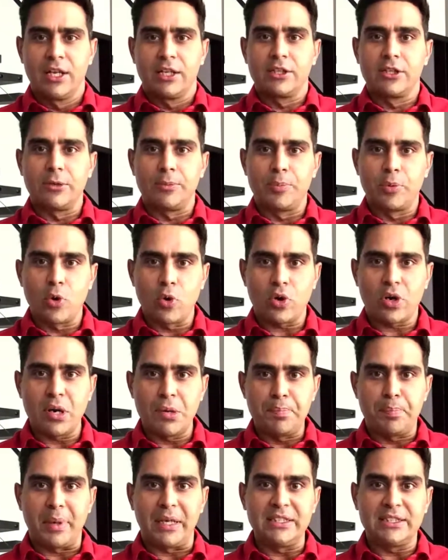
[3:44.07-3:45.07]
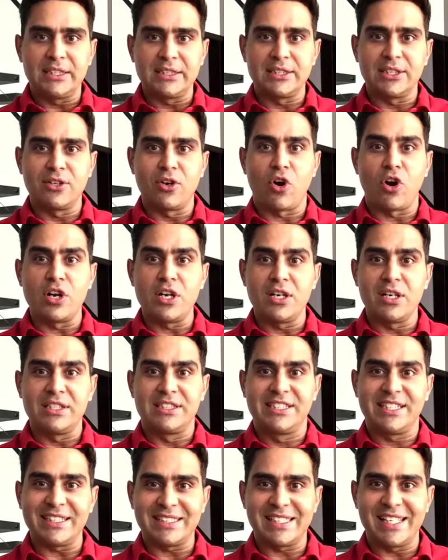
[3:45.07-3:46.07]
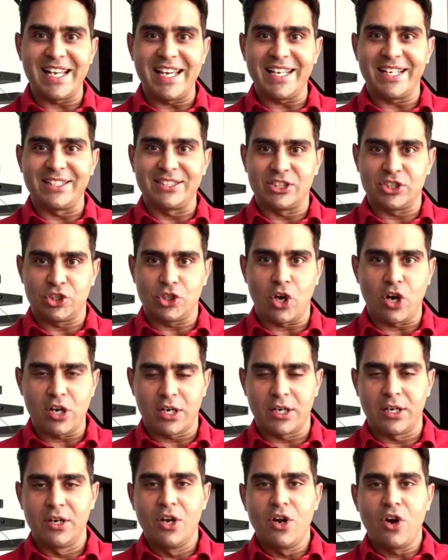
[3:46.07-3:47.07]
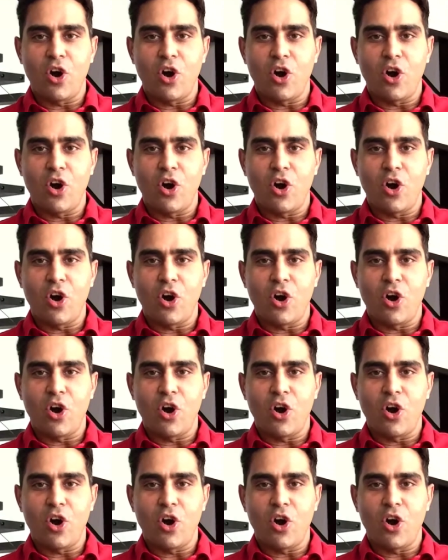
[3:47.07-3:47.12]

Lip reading: The broker punches an order just like a stock